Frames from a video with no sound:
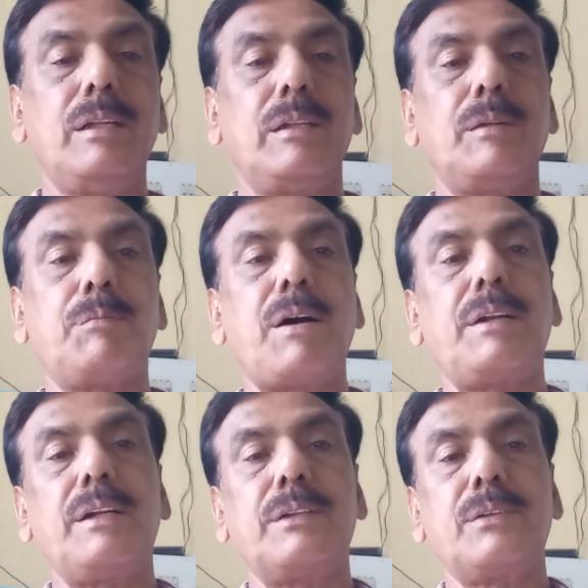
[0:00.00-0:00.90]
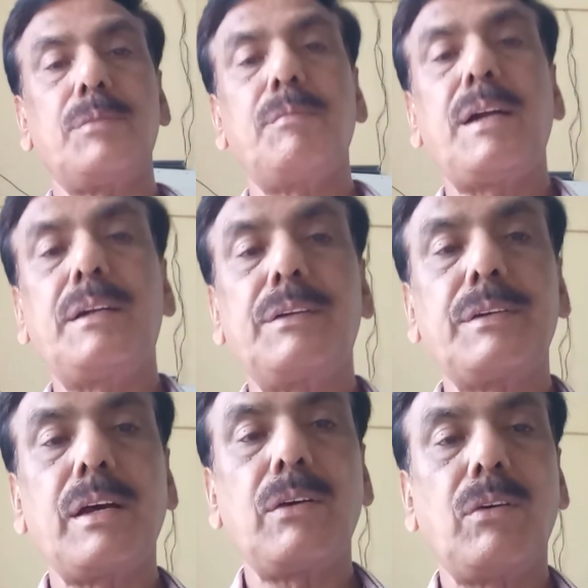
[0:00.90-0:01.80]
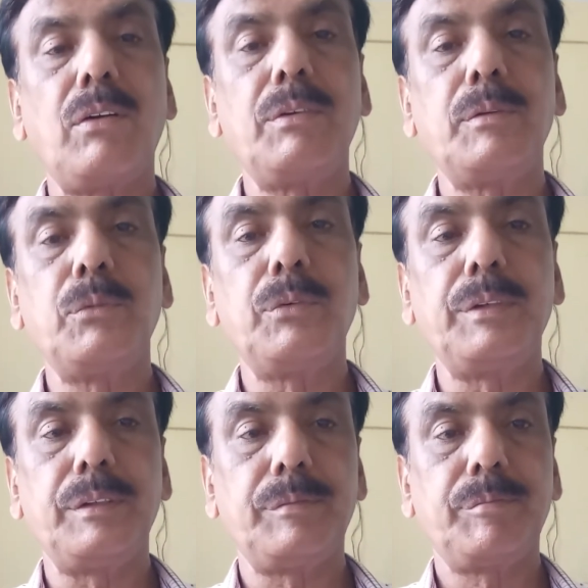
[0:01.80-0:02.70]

The particles of matters are always moving.